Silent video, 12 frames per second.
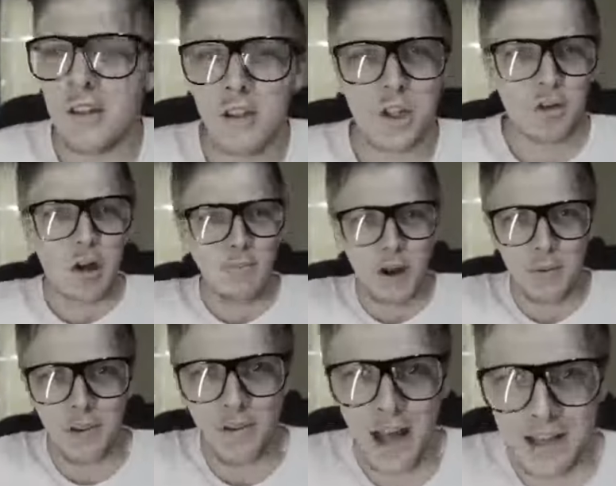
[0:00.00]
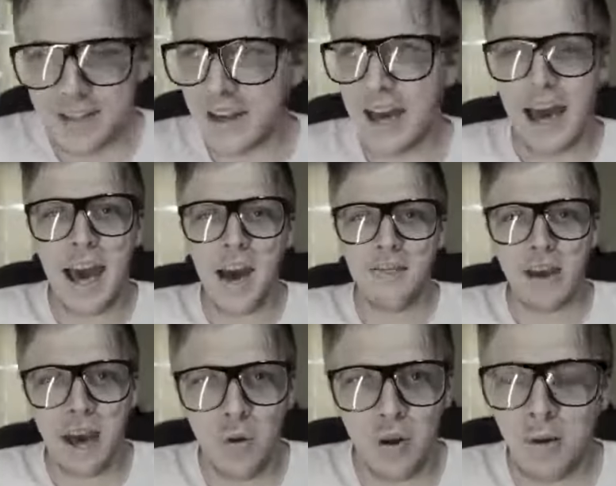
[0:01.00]
The trip probably lasted a half
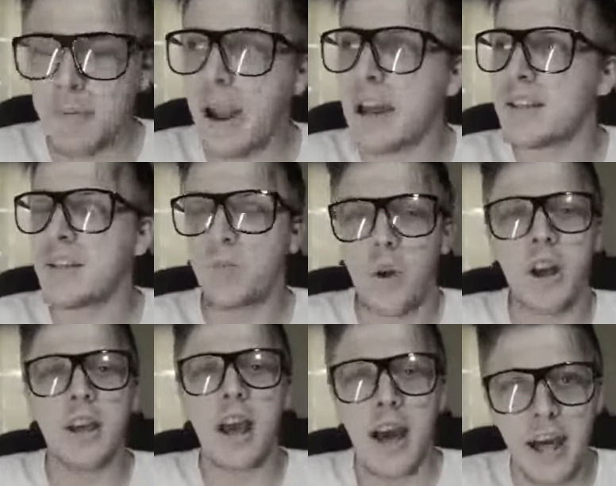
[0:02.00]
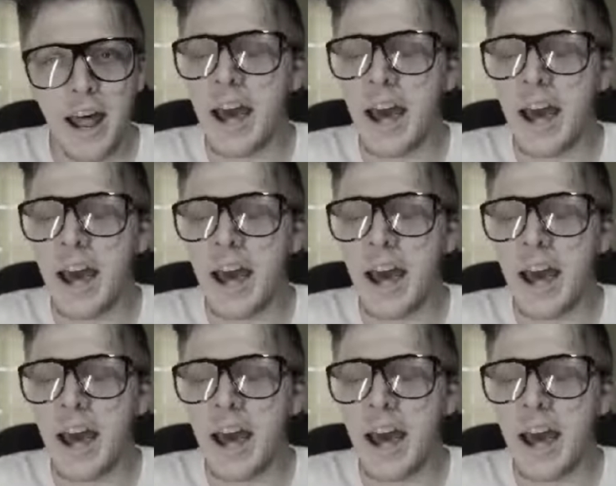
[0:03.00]
hour, but I swear to God,